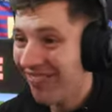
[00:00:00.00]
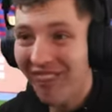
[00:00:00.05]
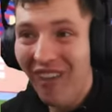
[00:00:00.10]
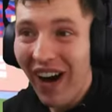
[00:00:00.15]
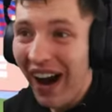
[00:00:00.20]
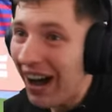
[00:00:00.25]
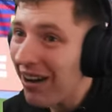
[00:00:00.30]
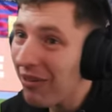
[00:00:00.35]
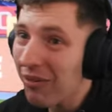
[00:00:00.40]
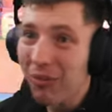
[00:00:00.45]

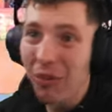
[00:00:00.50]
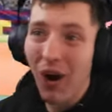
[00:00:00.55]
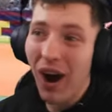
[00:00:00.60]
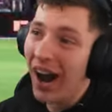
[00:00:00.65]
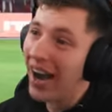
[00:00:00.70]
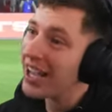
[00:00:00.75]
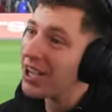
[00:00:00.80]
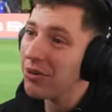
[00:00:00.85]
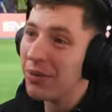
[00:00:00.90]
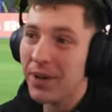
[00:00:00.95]

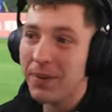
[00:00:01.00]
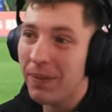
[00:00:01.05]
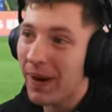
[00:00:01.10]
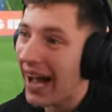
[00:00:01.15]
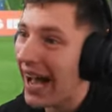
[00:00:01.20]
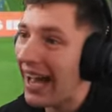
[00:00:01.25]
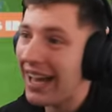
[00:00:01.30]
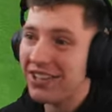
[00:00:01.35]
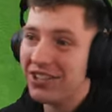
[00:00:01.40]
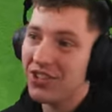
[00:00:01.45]
Why are we
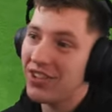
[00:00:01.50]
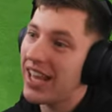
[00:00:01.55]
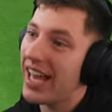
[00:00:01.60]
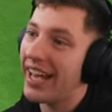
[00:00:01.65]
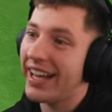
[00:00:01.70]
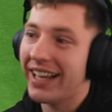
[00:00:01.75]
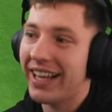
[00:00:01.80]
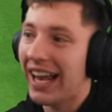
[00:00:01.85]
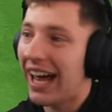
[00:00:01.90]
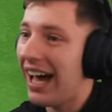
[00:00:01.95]
passing
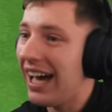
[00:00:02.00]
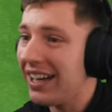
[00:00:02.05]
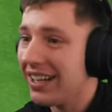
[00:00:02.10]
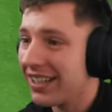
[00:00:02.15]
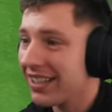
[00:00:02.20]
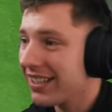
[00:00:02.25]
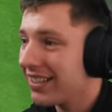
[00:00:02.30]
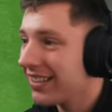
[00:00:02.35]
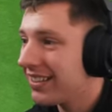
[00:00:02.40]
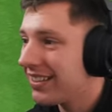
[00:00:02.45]
that,
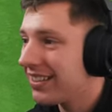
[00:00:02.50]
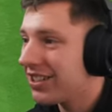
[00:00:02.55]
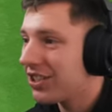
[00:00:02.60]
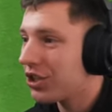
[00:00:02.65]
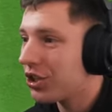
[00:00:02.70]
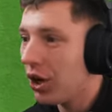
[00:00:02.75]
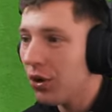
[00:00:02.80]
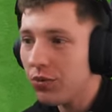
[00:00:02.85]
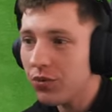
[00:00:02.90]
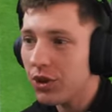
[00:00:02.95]
Clark?
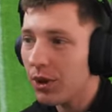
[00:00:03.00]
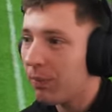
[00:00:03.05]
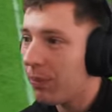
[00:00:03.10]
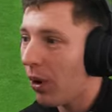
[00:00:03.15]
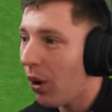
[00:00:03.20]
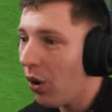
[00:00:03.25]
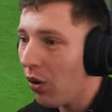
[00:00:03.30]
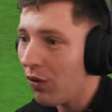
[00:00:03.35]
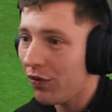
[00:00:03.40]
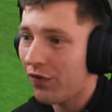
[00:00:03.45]
Shoot the
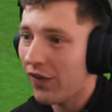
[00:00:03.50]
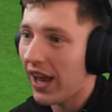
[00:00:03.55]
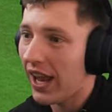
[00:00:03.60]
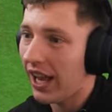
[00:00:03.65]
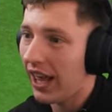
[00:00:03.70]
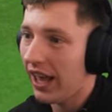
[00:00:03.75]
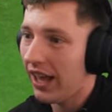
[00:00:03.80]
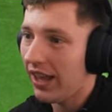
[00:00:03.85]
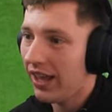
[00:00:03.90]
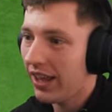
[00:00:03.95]
ball,
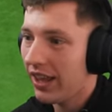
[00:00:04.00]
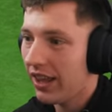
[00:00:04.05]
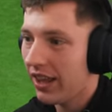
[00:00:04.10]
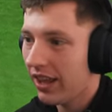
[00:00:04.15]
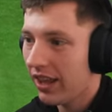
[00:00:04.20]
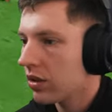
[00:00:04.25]
fella.